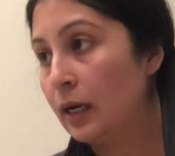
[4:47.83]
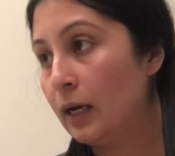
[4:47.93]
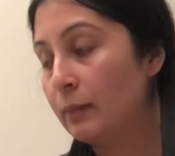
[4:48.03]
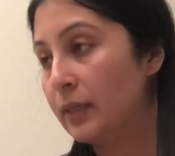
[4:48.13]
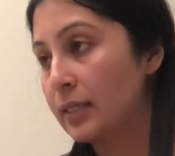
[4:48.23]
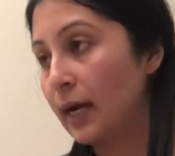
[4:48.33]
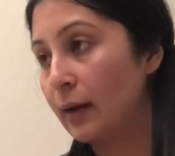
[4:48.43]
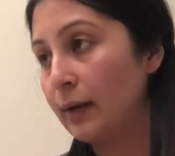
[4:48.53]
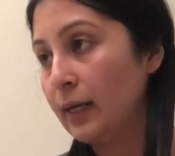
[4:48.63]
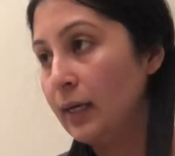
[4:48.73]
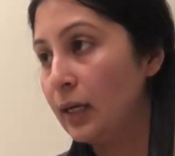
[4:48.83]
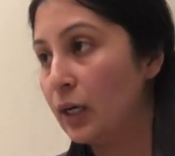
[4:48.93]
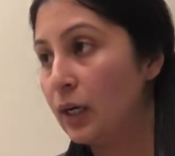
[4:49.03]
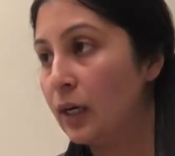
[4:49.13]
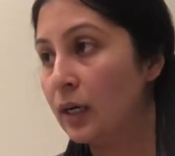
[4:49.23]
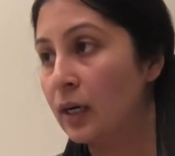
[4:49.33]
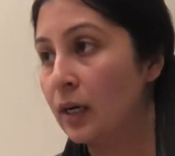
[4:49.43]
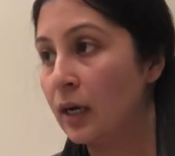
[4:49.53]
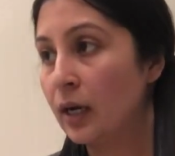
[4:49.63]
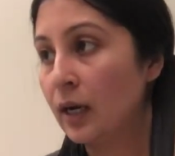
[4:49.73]
I'm gonna tie it right here
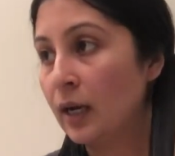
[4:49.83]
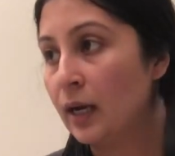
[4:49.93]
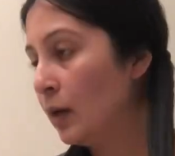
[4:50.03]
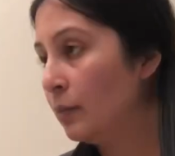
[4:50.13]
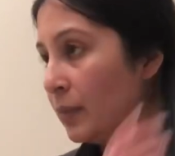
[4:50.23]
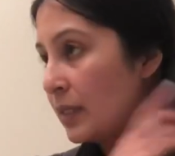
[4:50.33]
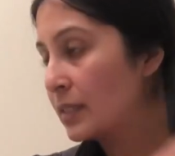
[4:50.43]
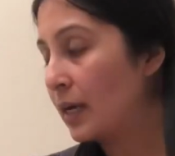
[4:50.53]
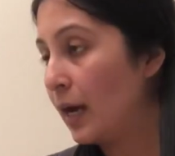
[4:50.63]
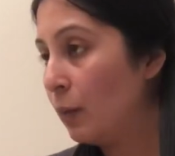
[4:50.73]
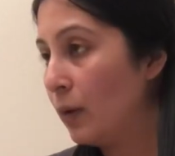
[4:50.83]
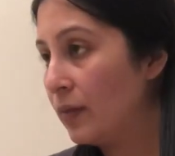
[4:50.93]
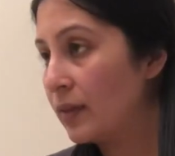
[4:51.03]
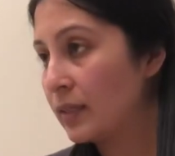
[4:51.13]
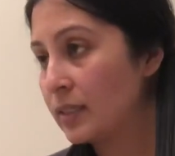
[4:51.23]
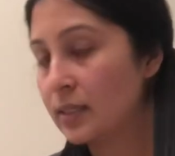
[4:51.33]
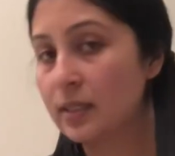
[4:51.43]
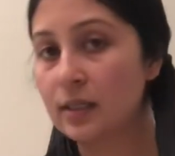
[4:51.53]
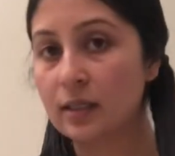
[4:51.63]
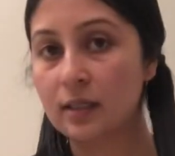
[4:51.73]
because I want this
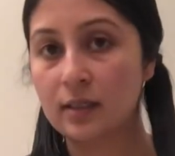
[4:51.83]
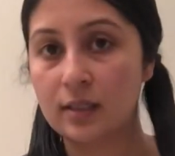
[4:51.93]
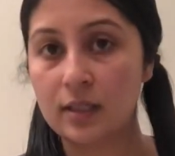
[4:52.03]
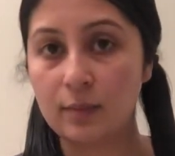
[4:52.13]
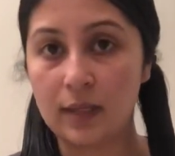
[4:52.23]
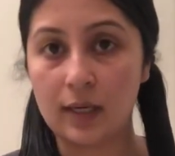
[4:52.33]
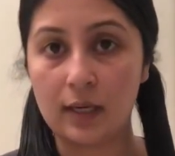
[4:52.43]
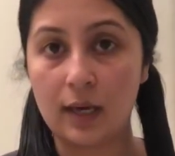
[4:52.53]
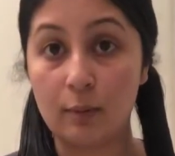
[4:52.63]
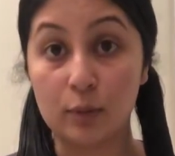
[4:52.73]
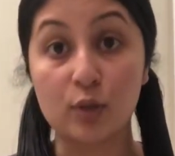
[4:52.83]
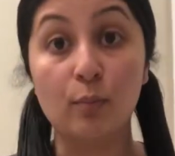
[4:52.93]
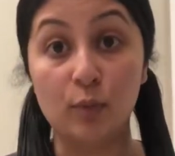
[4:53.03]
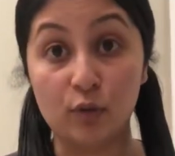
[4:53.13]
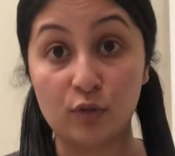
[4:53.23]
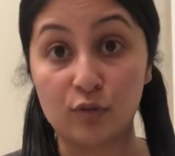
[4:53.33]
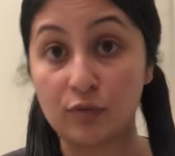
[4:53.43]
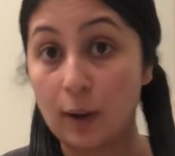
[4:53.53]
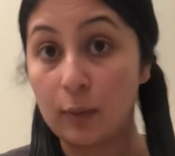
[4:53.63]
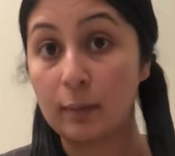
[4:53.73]
to be able to move.
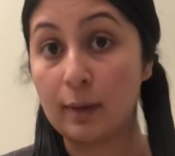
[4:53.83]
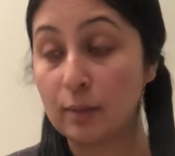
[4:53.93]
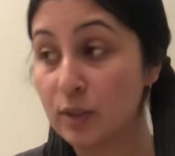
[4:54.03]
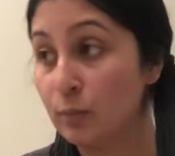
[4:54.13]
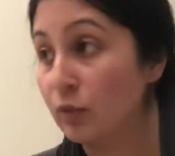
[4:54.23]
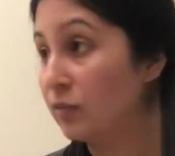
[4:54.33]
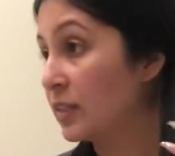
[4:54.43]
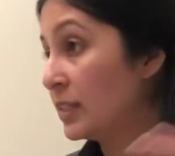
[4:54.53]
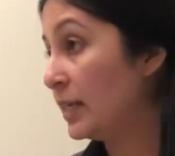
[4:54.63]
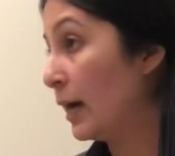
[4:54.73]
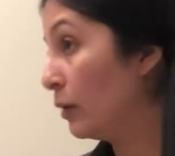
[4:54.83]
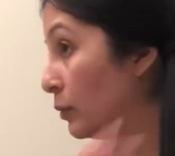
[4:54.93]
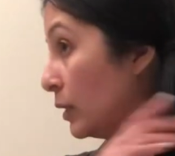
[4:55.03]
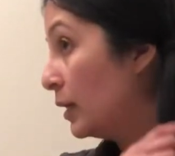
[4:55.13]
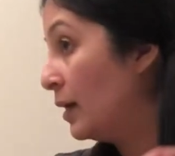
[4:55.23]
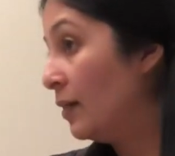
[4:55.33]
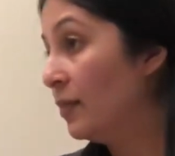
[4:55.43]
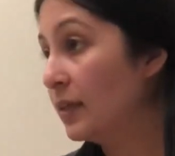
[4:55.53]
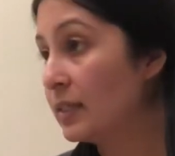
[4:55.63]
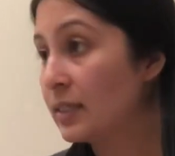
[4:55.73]
I want to be able to move this down.
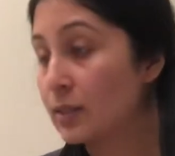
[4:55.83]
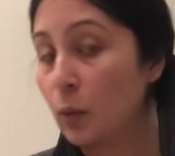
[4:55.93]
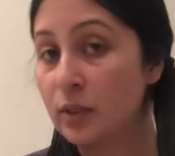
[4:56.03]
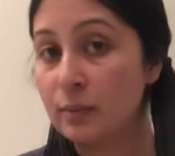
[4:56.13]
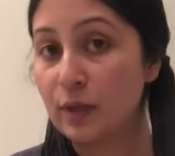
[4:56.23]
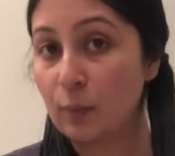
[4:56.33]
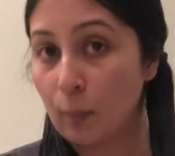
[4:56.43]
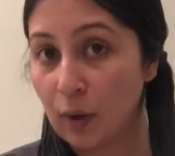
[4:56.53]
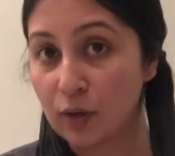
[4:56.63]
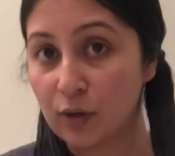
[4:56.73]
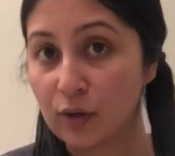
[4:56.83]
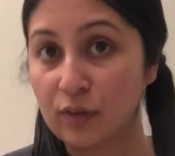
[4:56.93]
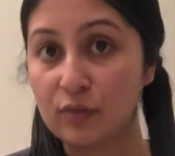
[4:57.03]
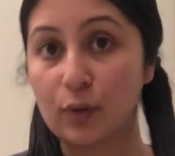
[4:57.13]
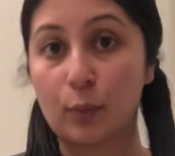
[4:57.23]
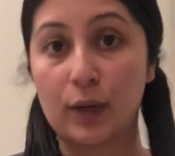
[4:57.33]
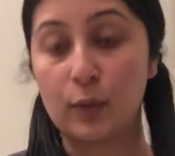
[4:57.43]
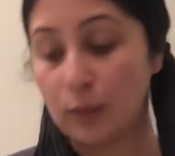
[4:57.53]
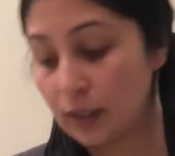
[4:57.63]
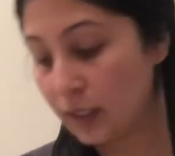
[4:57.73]
This is going to be your marker for where you
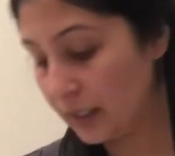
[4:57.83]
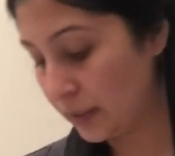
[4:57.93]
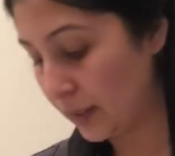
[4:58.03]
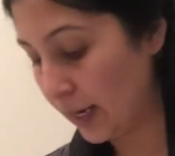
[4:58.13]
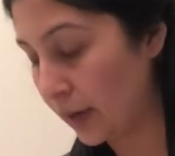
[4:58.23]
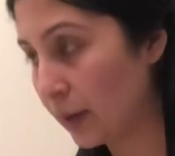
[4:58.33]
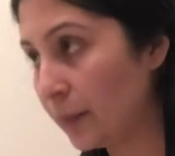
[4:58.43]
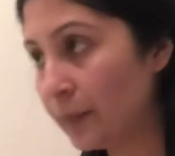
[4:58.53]
want to cut your hair.